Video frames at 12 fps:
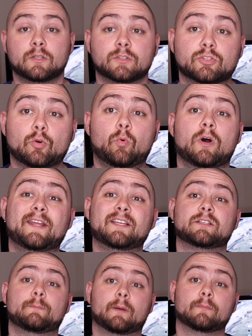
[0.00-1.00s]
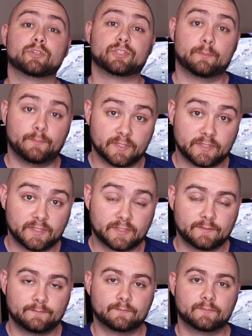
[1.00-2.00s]
So what is a membership
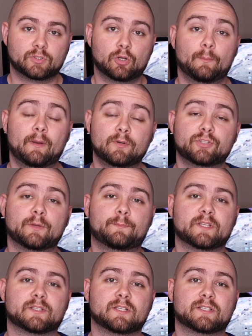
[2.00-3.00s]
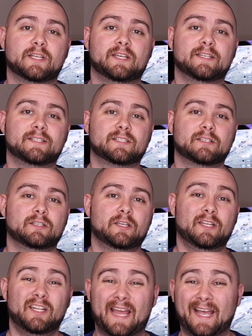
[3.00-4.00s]
business? So a membership business is,
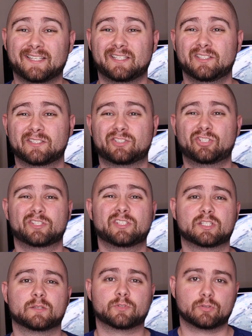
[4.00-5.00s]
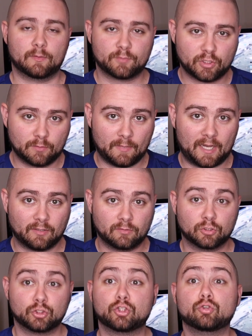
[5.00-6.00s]
in essence, just a subscription
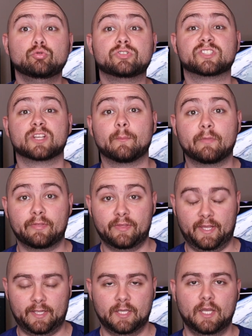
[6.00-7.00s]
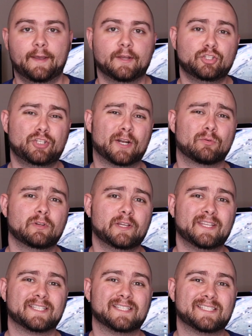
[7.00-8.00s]
model to something. Generally,
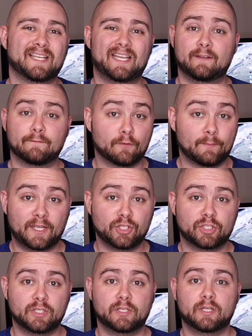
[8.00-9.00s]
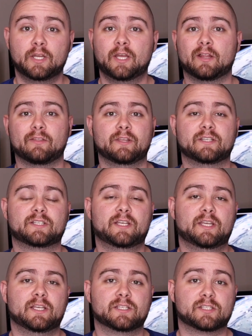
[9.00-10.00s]
this is information, this
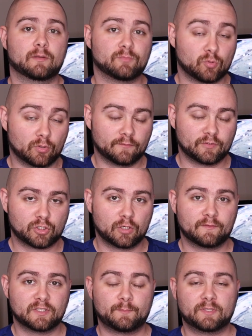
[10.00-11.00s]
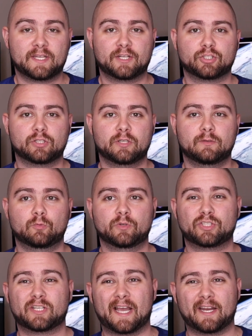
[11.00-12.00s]
is some sort of service potentially,
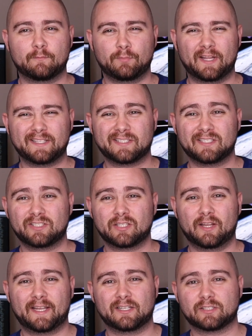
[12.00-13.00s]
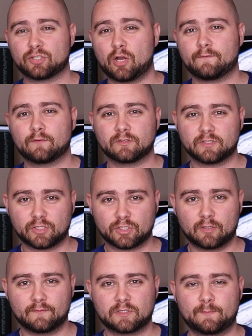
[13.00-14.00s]
which kind of blends into like a software as a
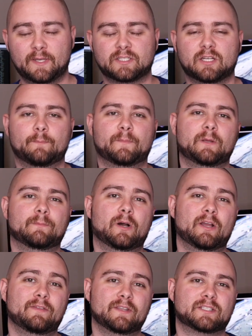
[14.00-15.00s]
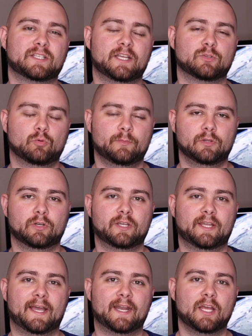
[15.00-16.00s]
service based company, but in this case, we'll be
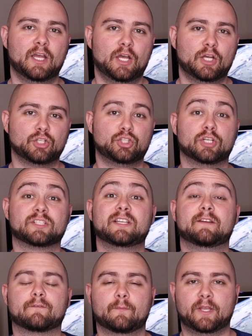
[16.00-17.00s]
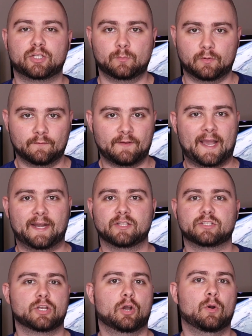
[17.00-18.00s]
looking at just the information provided.
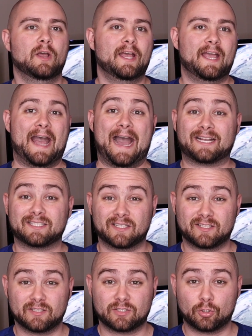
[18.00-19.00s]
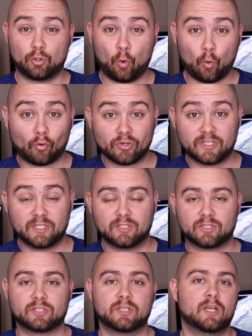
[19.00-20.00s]
So accesses to
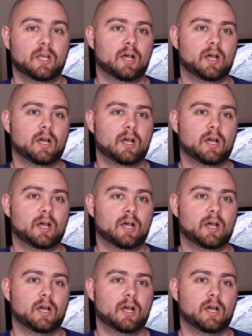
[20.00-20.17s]
courses,